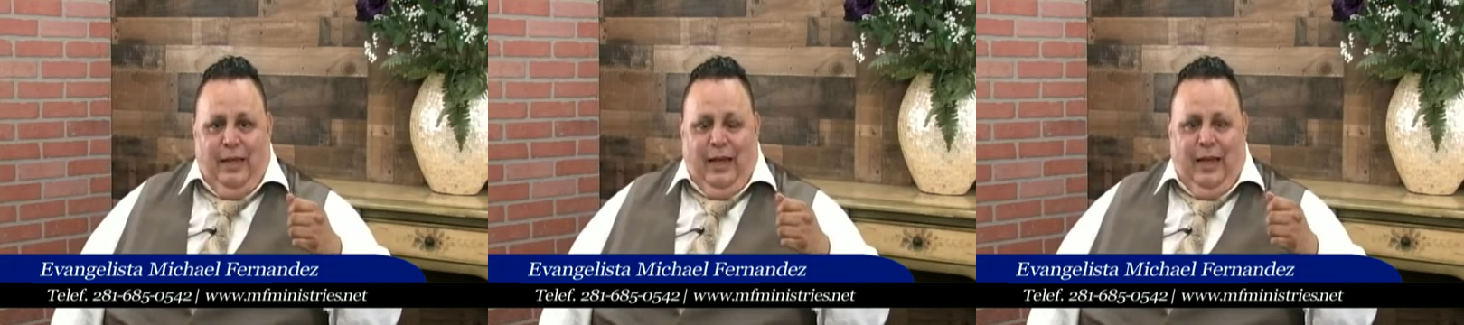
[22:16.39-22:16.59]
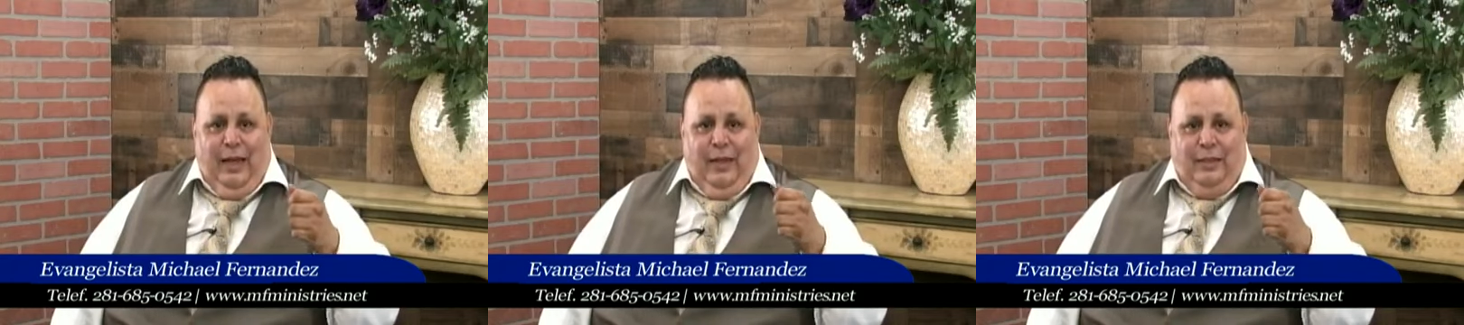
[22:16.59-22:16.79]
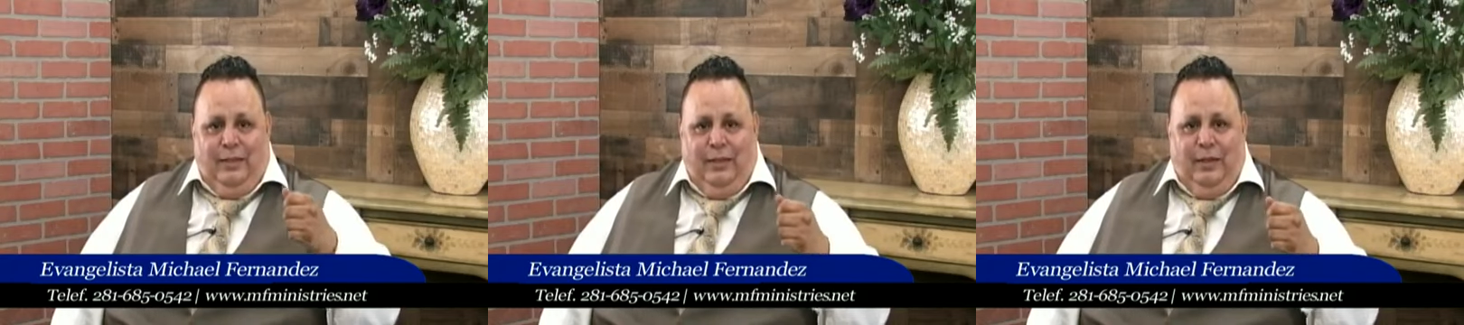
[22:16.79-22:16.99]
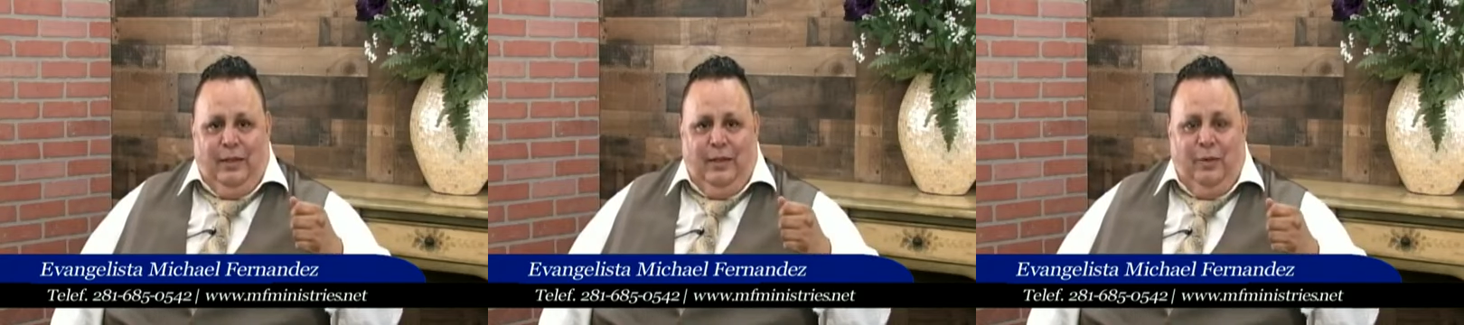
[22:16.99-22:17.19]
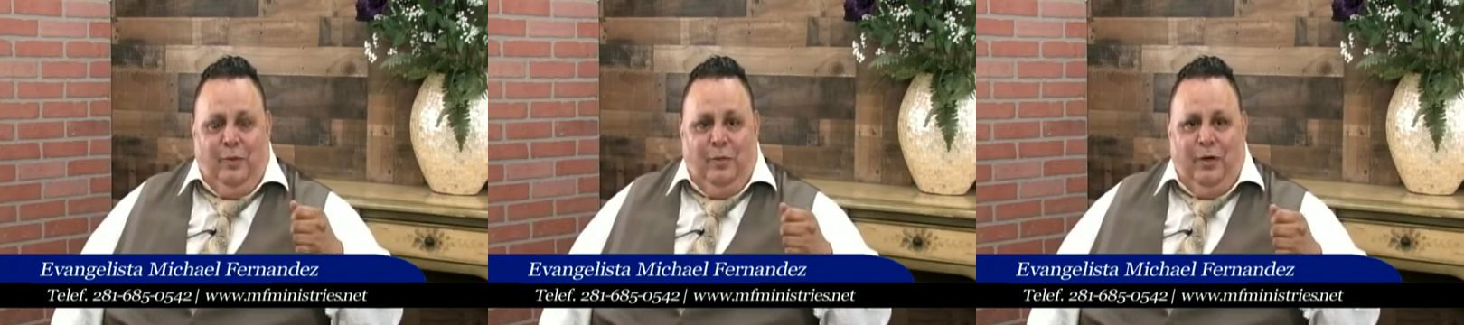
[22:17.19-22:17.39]
I ain't seen
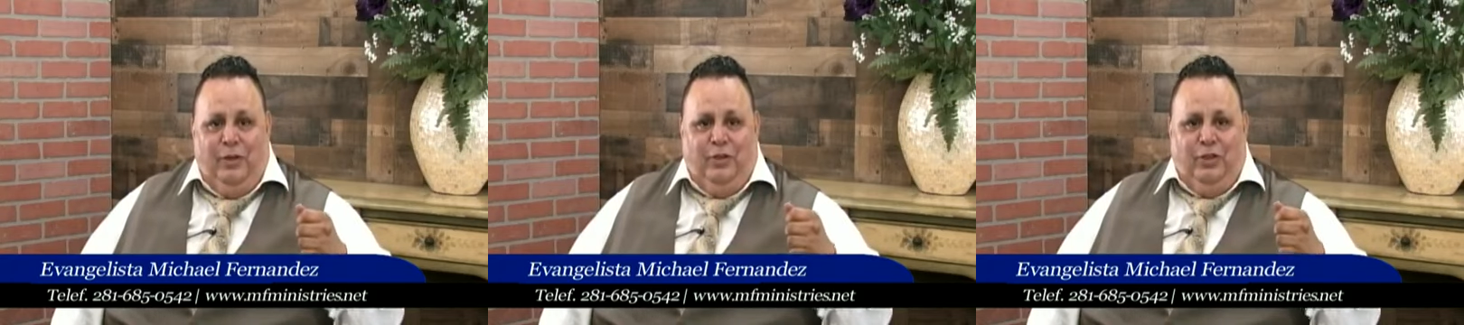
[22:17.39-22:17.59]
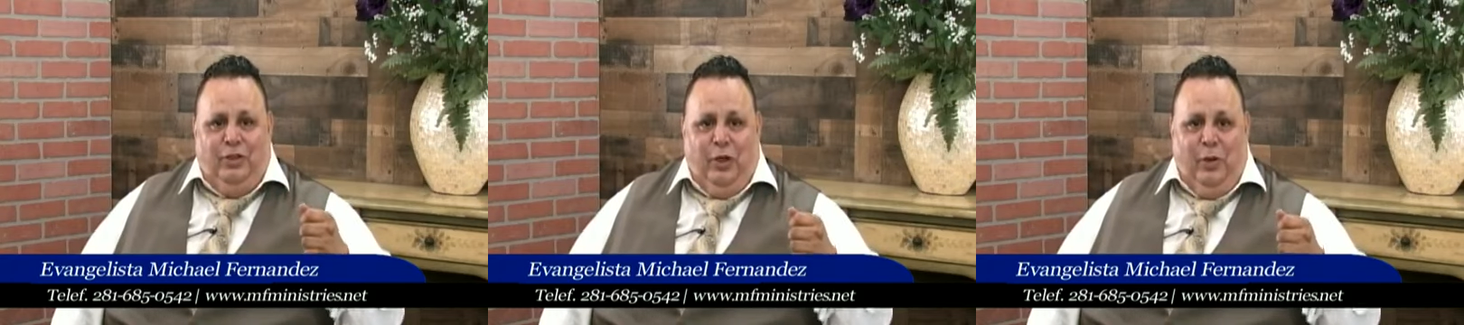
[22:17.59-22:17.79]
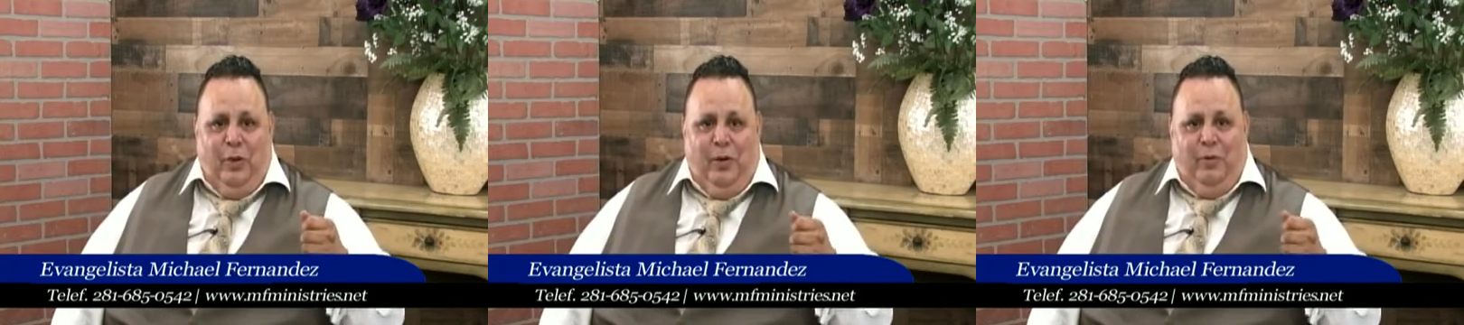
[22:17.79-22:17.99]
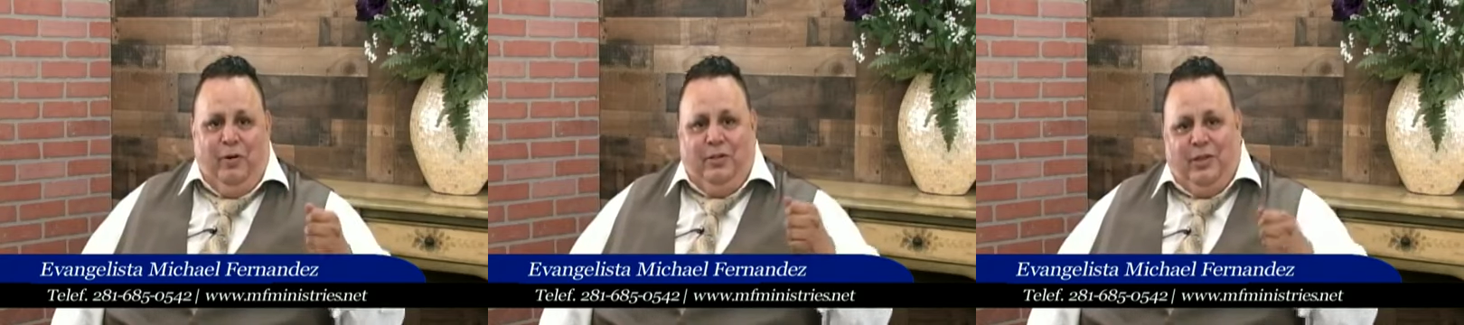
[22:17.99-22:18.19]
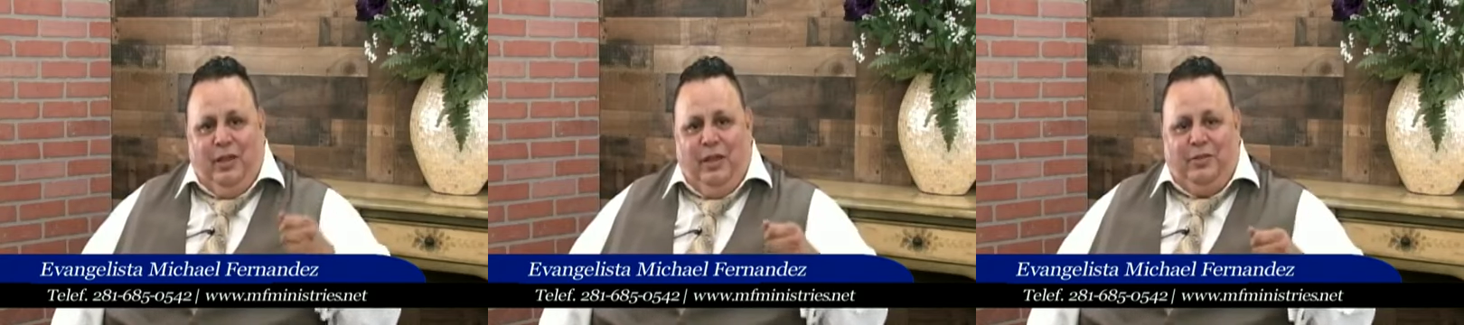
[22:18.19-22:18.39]
him. Where's Joey?
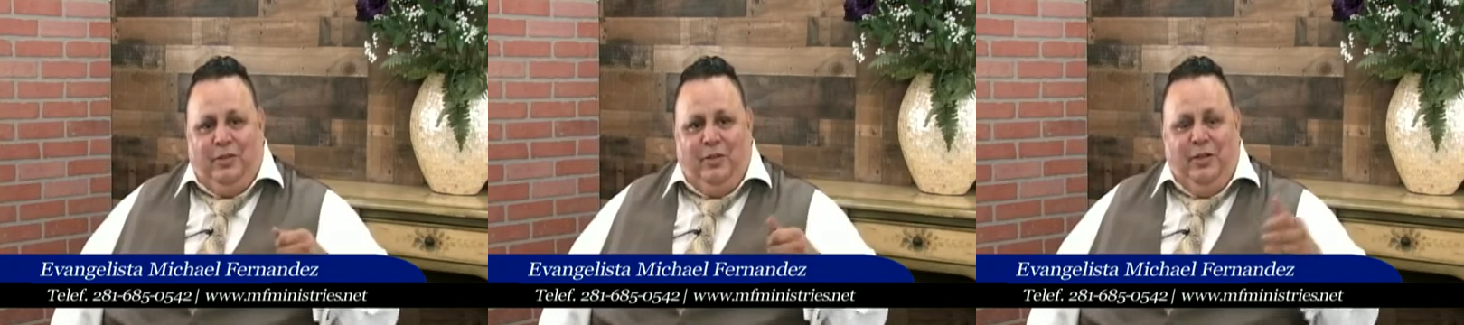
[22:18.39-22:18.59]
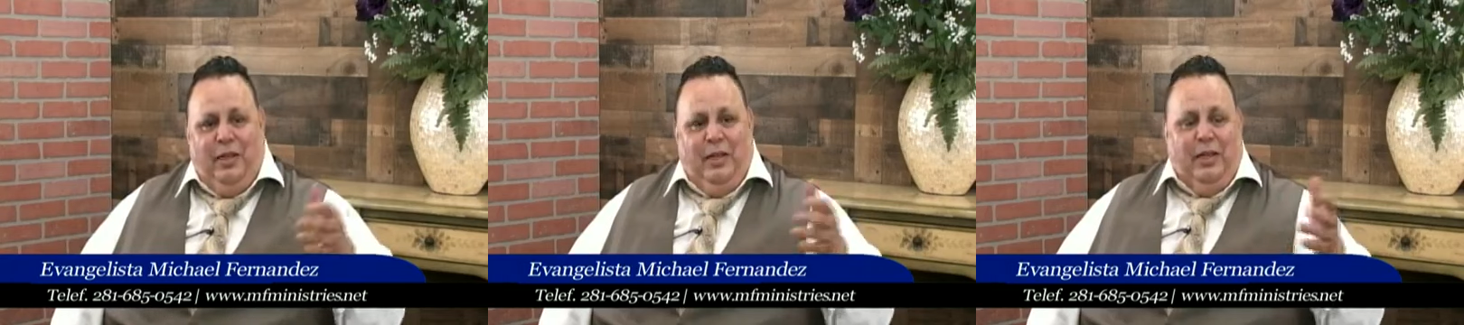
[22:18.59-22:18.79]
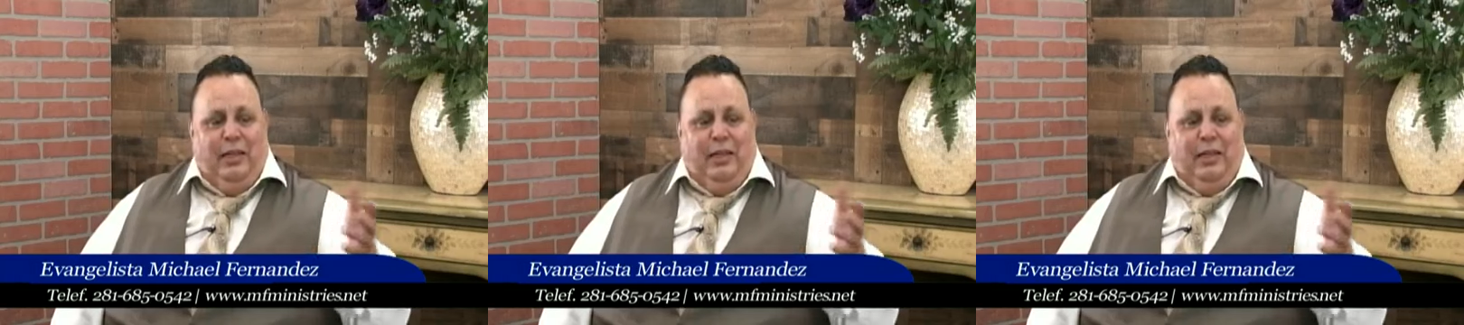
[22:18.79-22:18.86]
Where's Oscar?